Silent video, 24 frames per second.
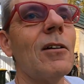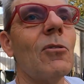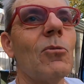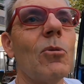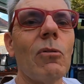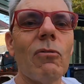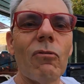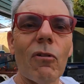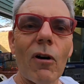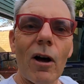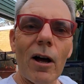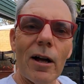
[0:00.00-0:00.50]

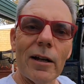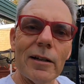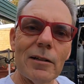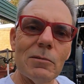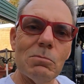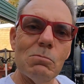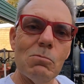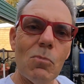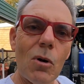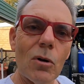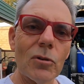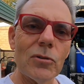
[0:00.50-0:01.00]

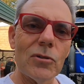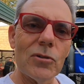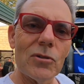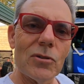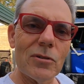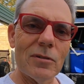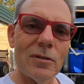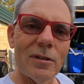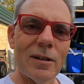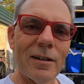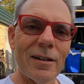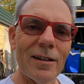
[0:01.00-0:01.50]
refined
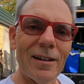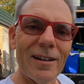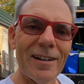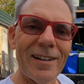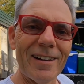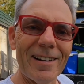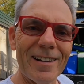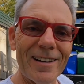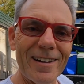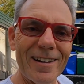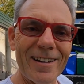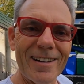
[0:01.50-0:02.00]
mods
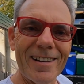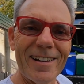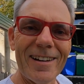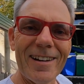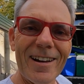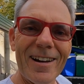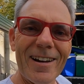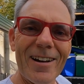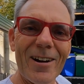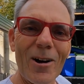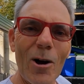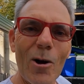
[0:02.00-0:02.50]

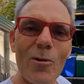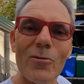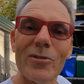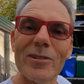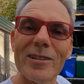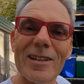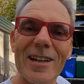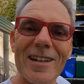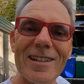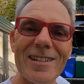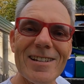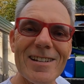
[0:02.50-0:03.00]
over
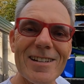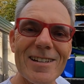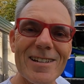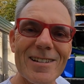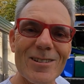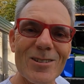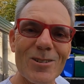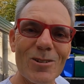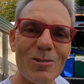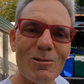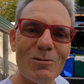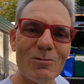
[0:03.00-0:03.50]
10
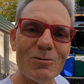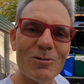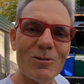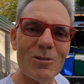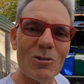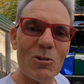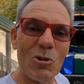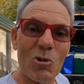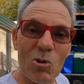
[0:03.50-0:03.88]
years of